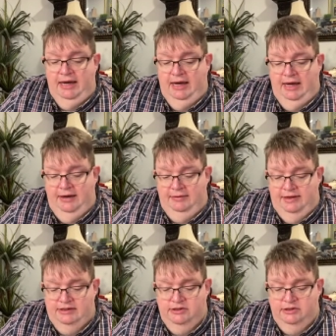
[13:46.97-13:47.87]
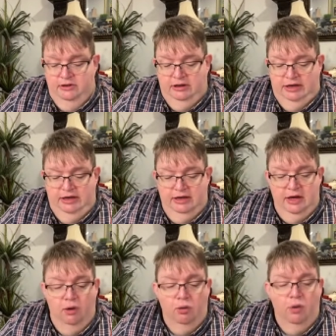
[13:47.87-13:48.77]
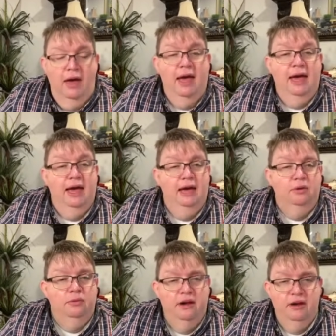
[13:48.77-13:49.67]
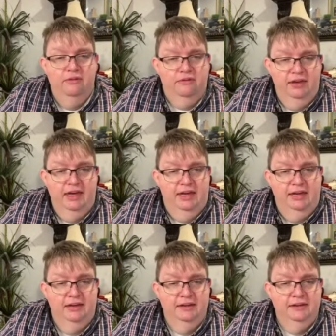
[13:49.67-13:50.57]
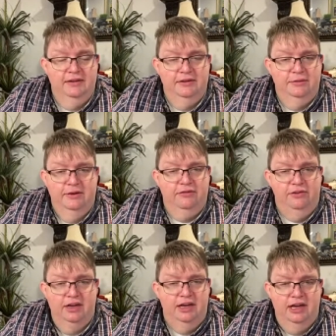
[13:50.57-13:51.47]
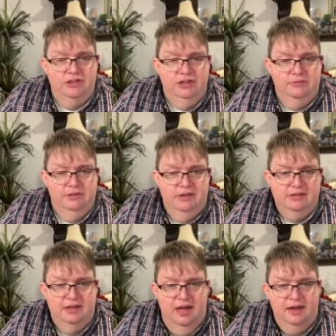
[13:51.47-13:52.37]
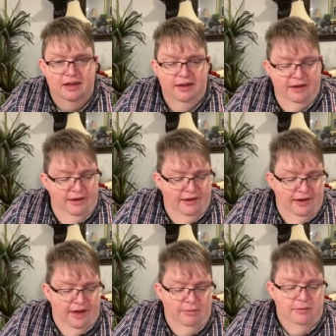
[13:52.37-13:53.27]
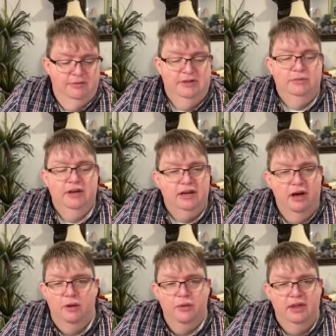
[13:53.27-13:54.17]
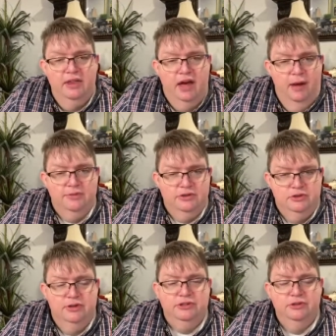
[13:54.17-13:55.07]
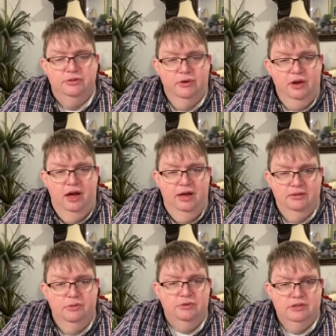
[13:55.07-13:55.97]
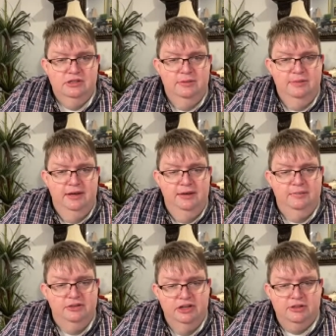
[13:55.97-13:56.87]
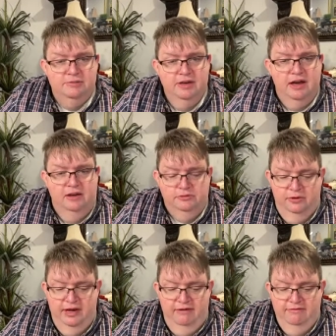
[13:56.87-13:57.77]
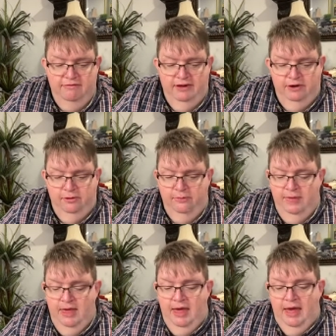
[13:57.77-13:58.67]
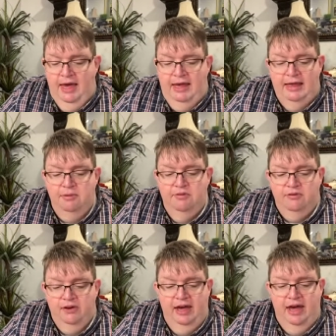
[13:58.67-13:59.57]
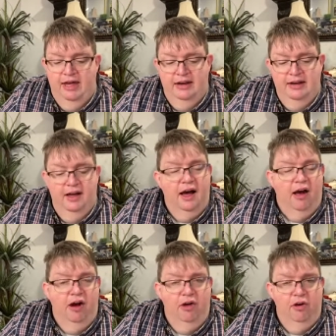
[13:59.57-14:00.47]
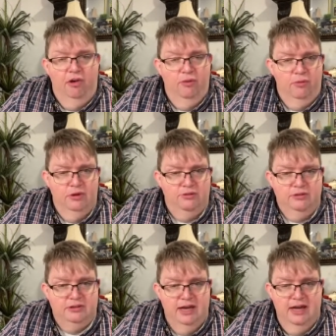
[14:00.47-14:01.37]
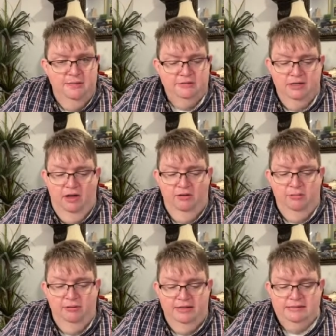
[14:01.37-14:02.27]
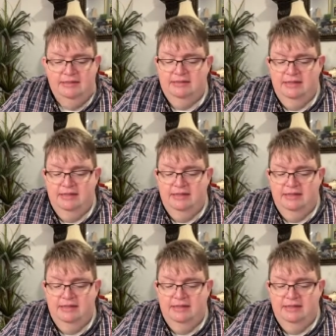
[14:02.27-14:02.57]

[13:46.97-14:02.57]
uh, necessarily know why, and we flee. We flee to Egypt, just like Abram did. We go in the opposite direction of where God wants us to be just because we have fear. And then we forget all the wonderful times and all the blessings